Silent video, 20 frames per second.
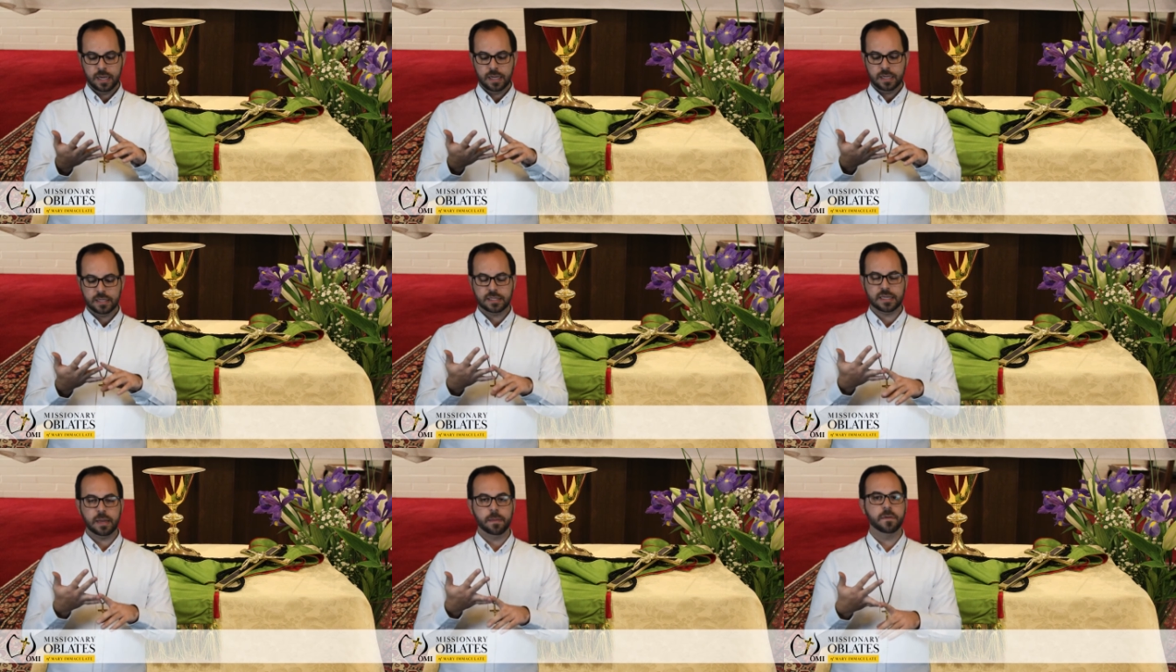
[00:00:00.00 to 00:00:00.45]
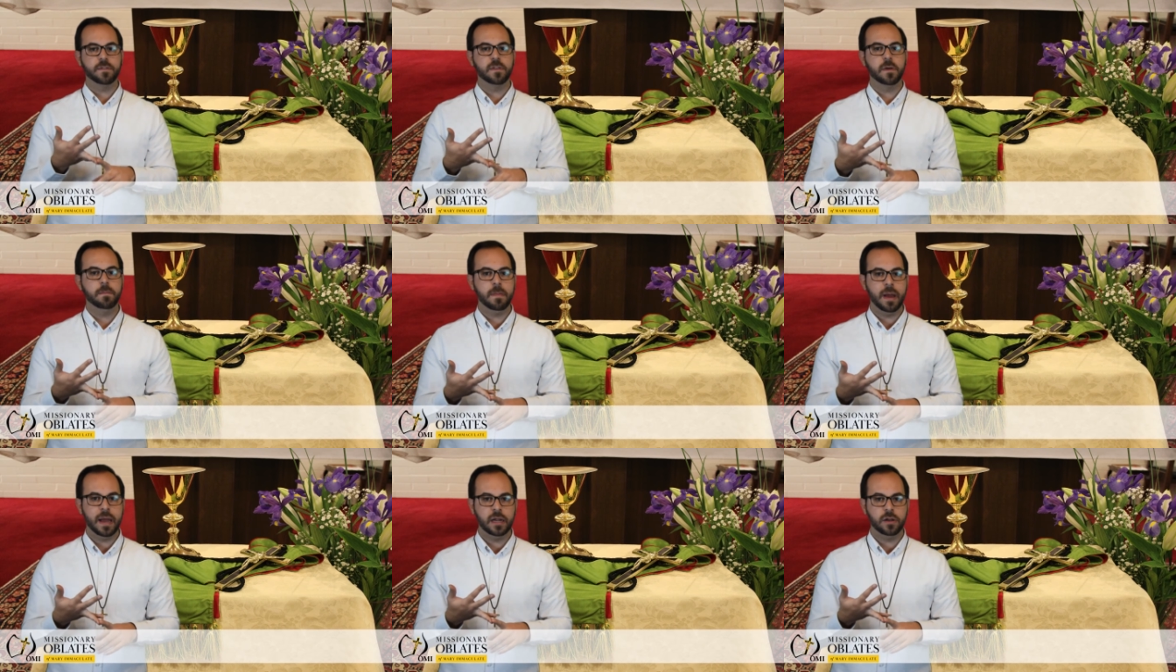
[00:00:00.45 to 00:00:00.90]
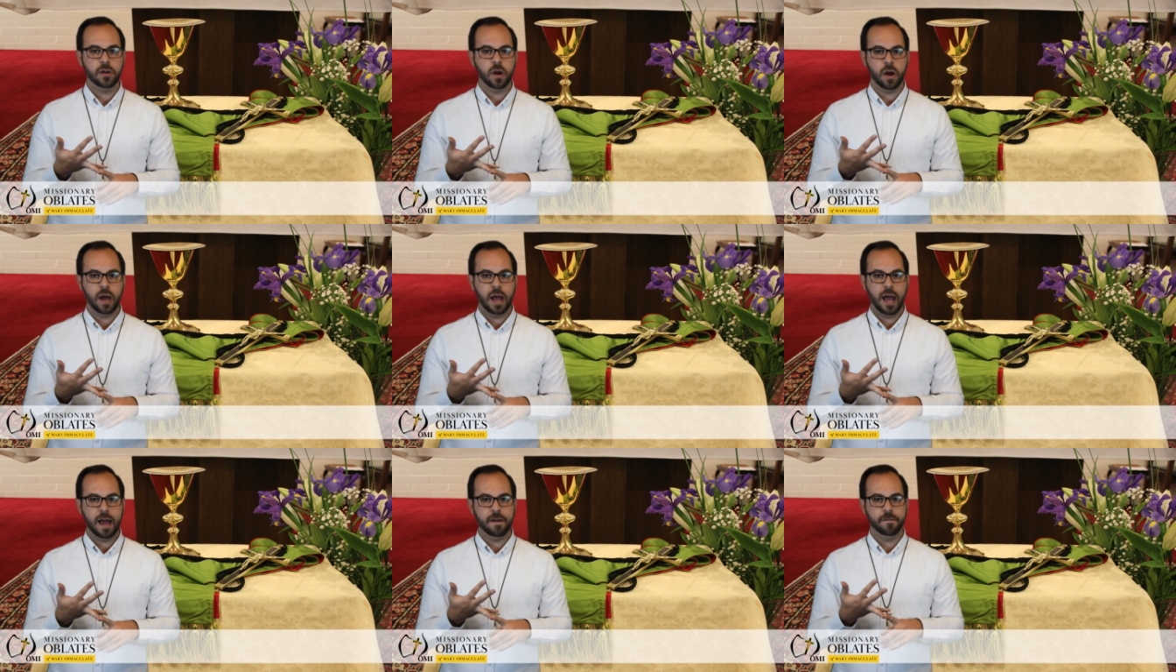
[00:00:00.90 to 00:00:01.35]
some of them may
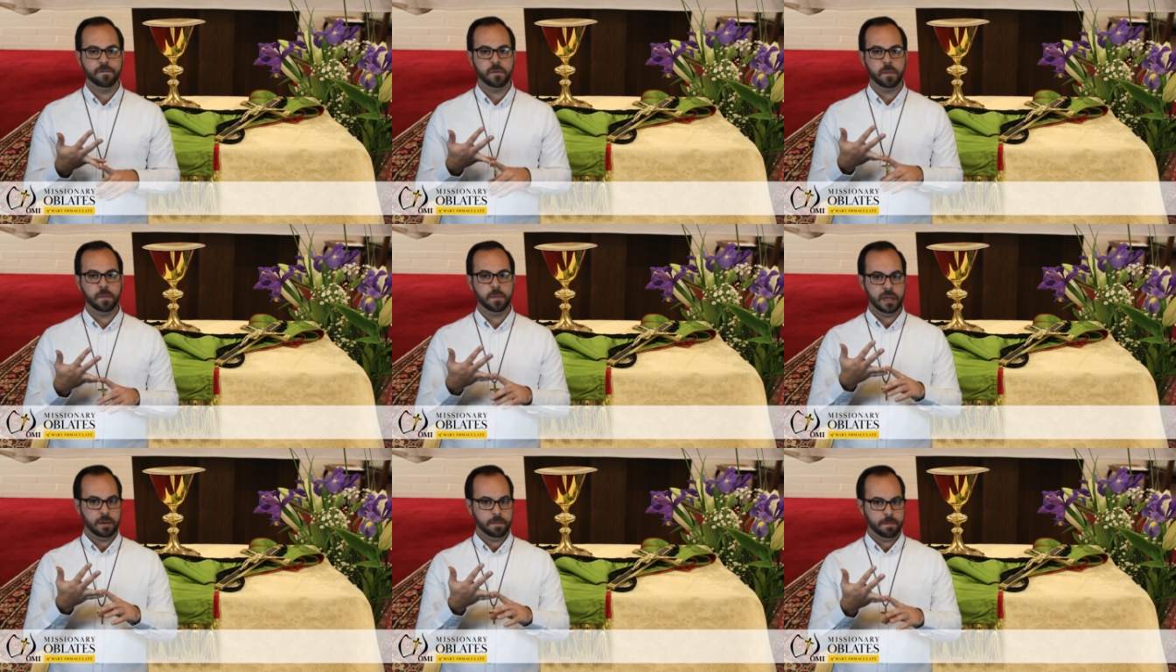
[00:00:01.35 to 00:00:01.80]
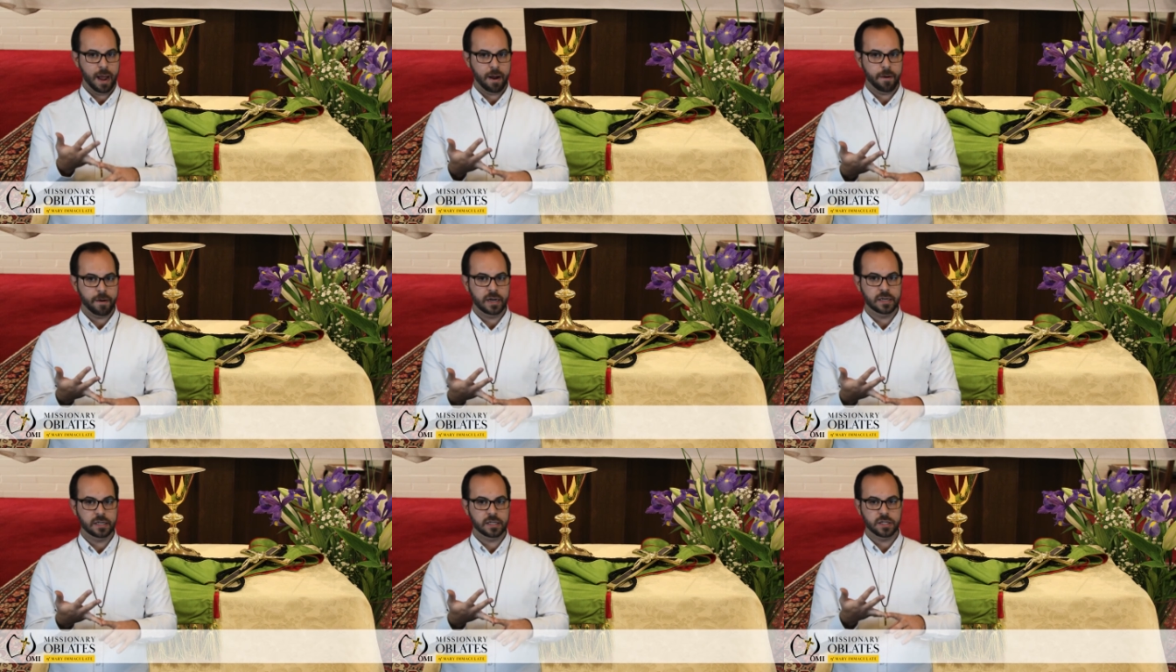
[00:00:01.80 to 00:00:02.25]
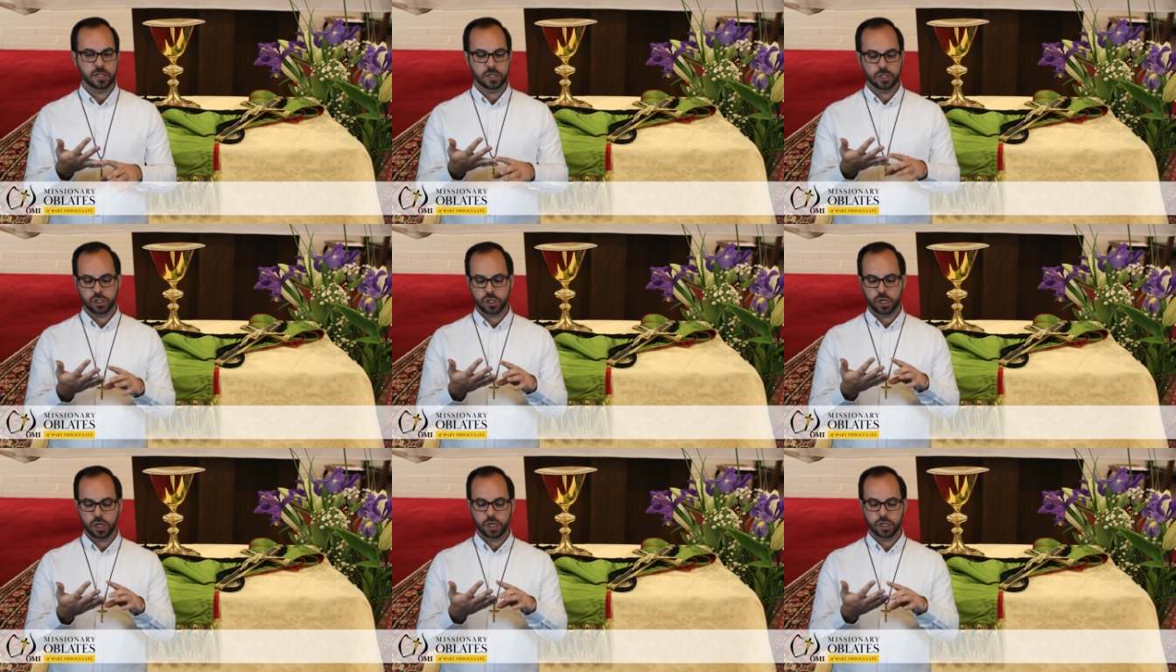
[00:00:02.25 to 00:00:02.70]
not have been married in the
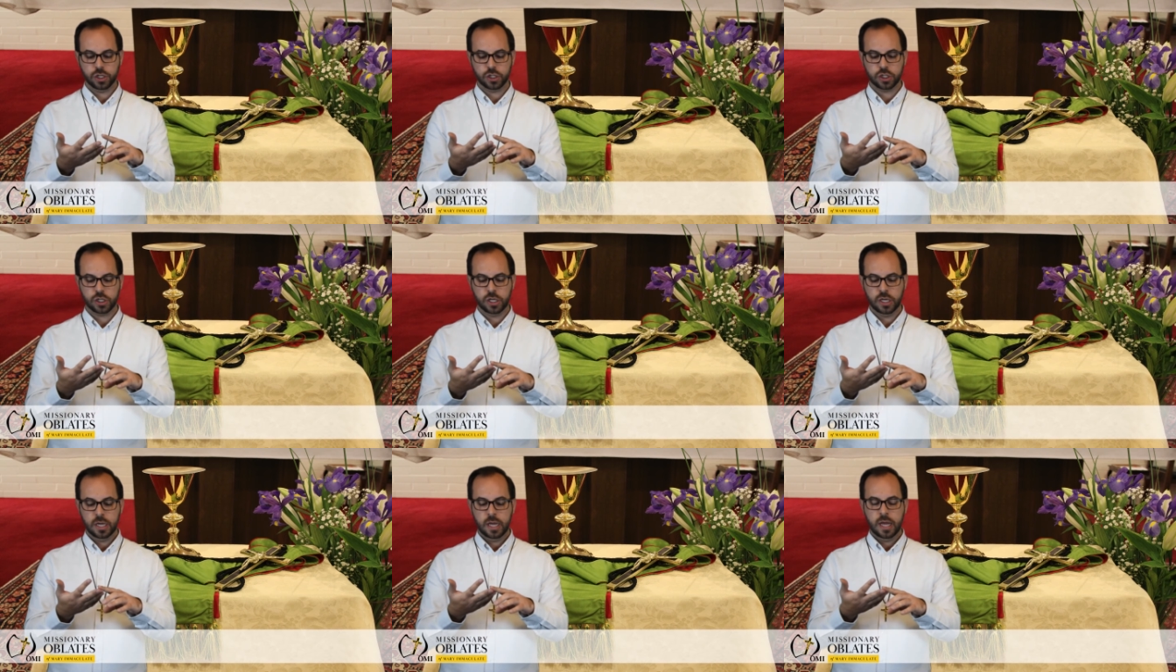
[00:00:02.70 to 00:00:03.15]
church,